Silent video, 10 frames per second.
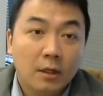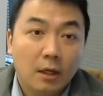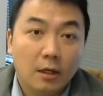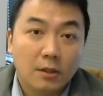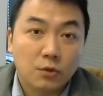
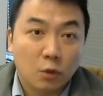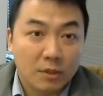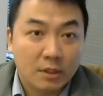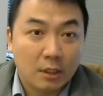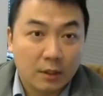squamous
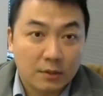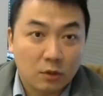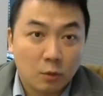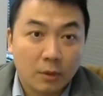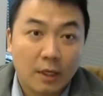cell
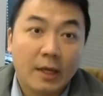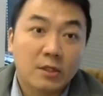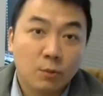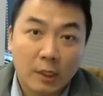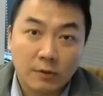carcinoma,
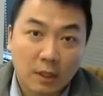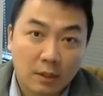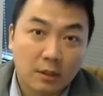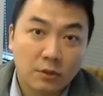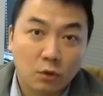as well as
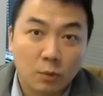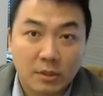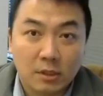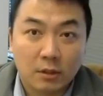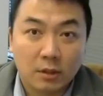other squamous
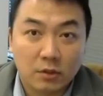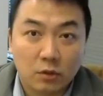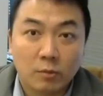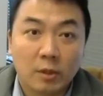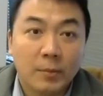cell
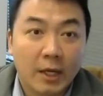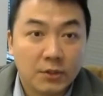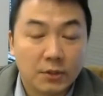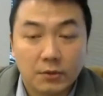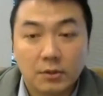carcinoma
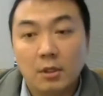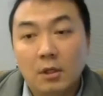patients.